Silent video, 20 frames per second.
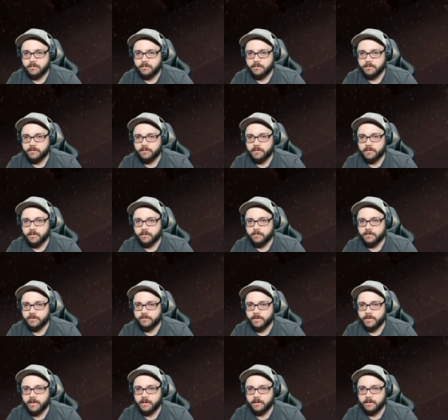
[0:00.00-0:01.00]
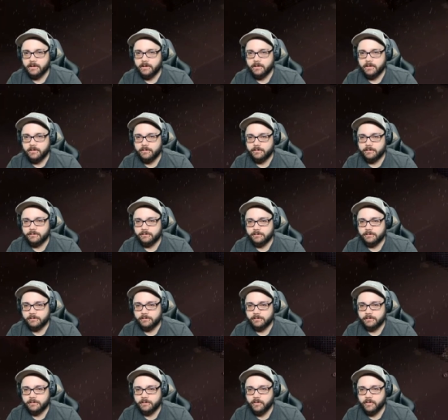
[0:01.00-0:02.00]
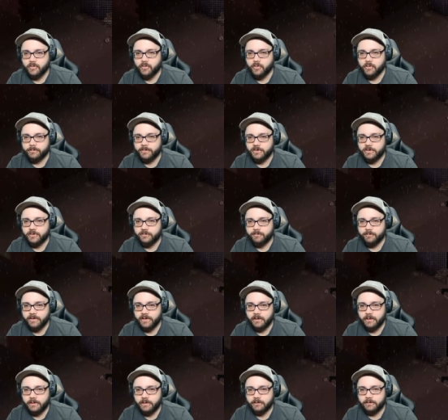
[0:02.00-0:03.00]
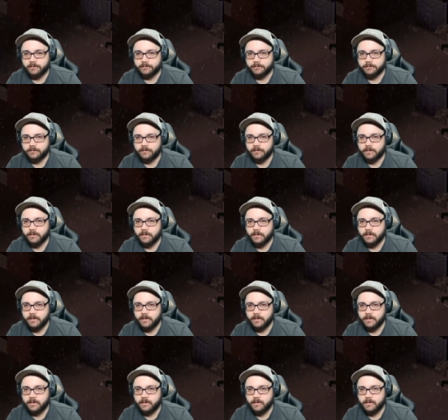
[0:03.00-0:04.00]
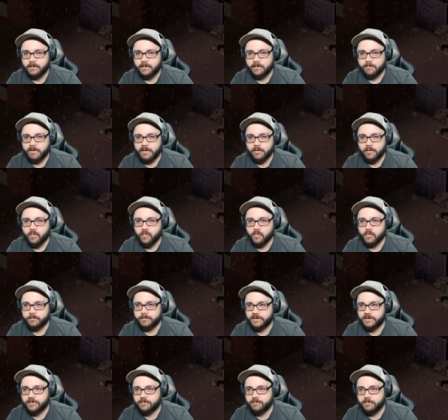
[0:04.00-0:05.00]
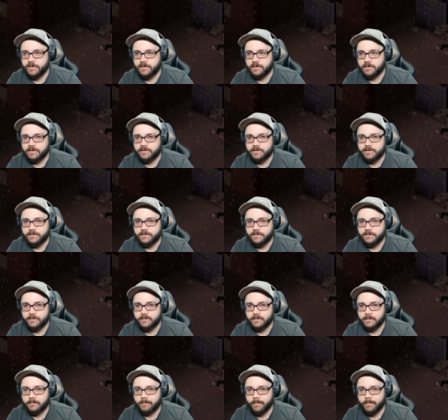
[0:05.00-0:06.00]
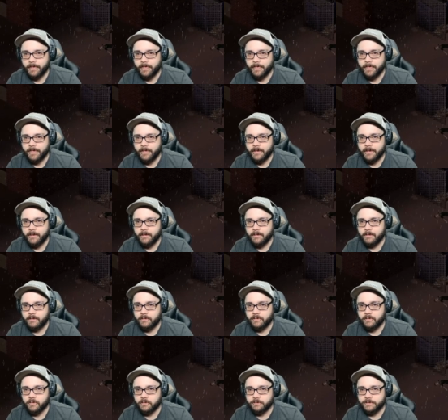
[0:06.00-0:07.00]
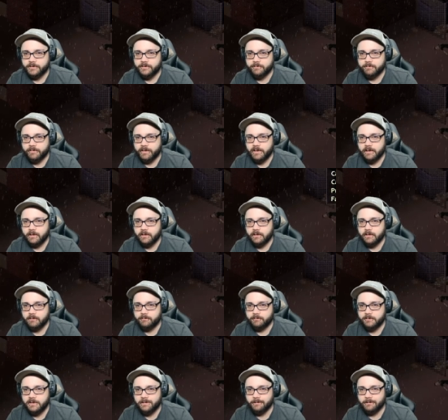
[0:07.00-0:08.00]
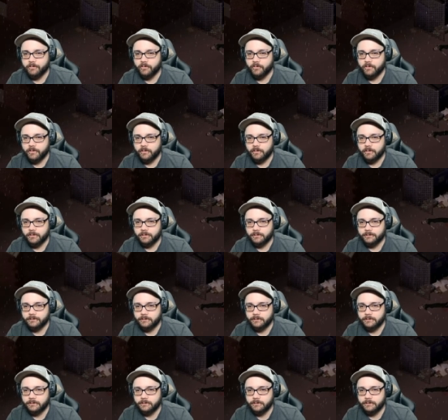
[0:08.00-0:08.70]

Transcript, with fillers: Another garbage bag there. Garbage bag. Give me the garbage bags. Garbage bag, empty bottle.